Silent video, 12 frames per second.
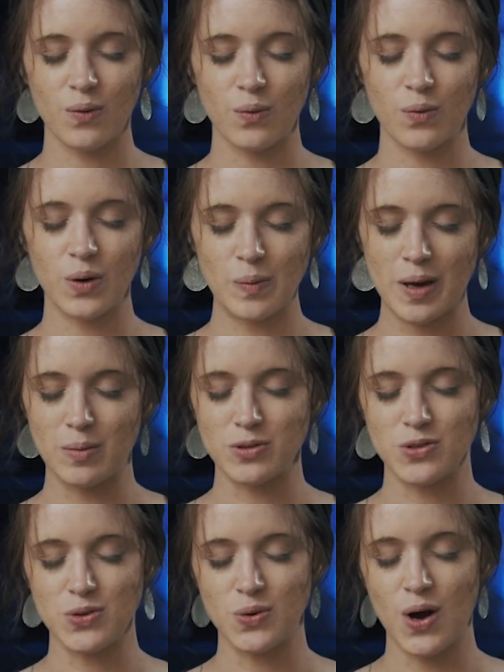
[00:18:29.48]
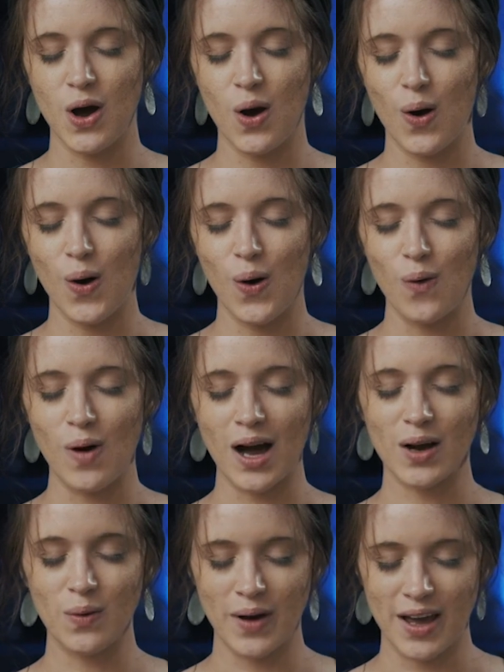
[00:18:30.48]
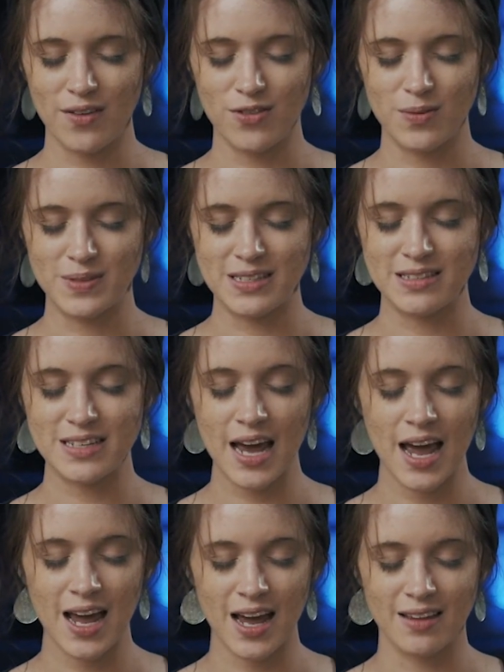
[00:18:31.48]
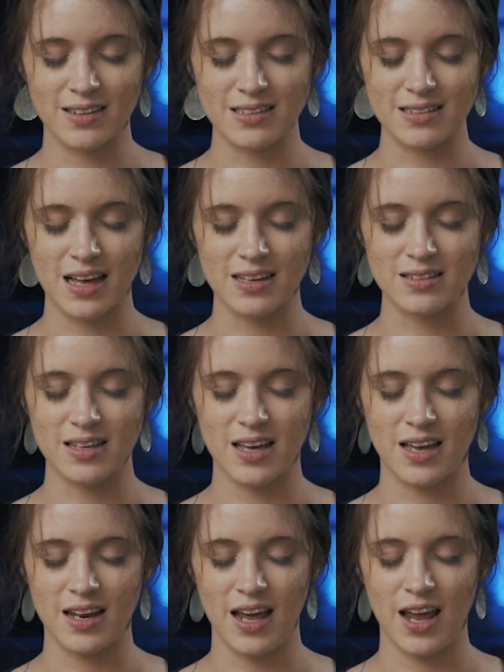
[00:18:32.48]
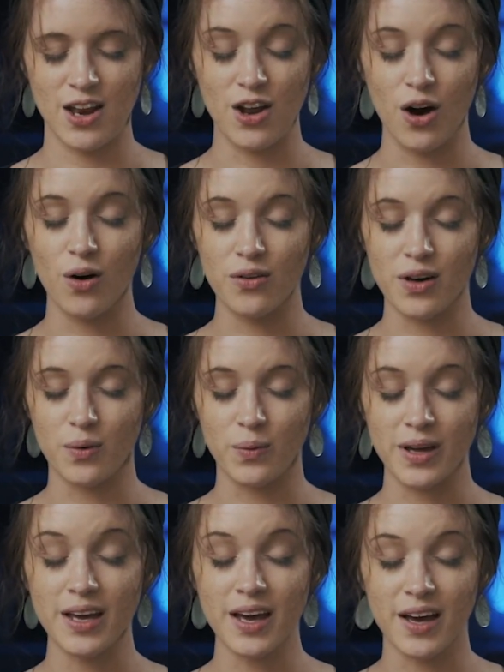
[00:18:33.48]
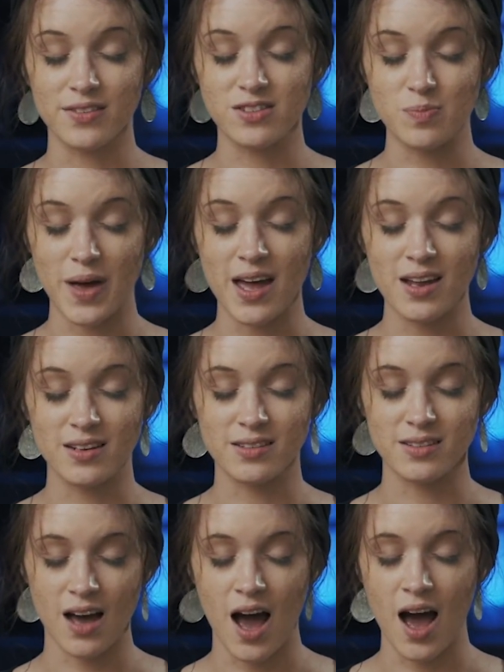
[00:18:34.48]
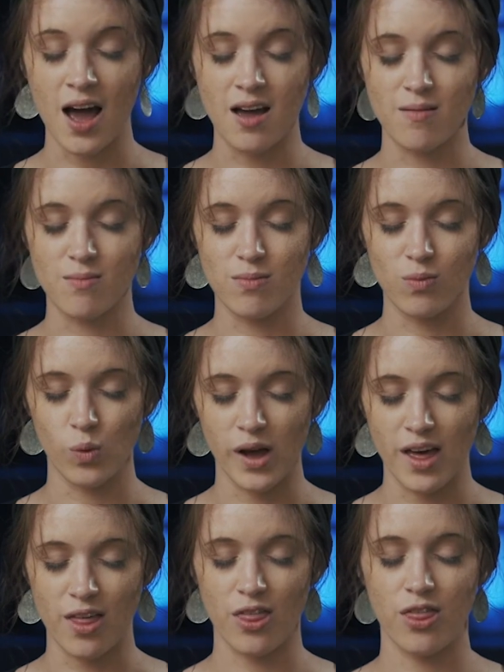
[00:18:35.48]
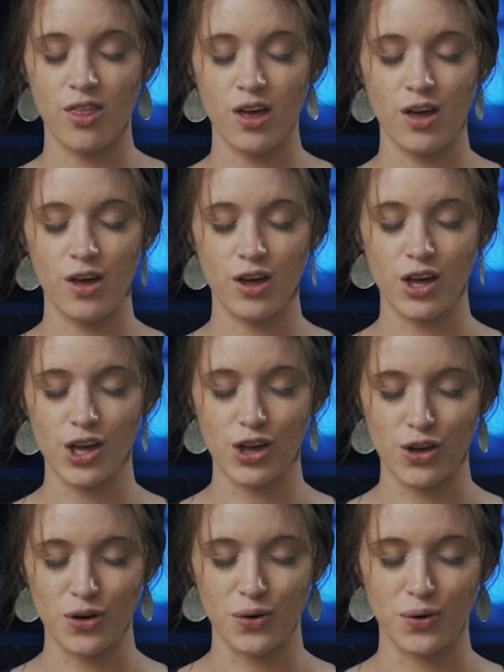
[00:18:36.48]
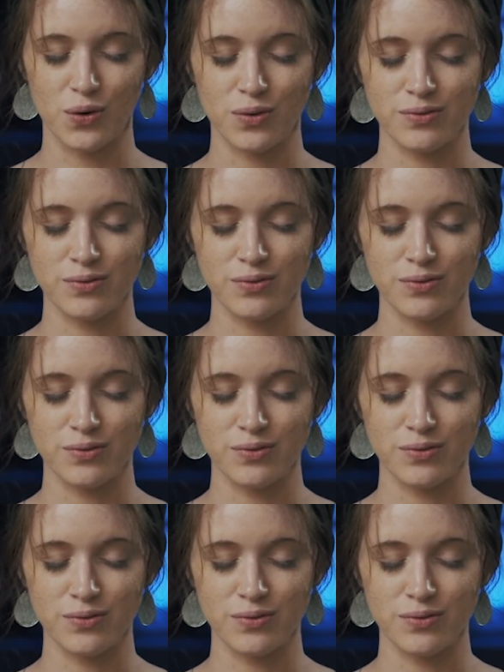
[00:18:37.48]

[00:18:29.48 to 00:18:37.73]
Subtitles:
we will be able to walk away from this day and this lesson and know that we have spent time with you.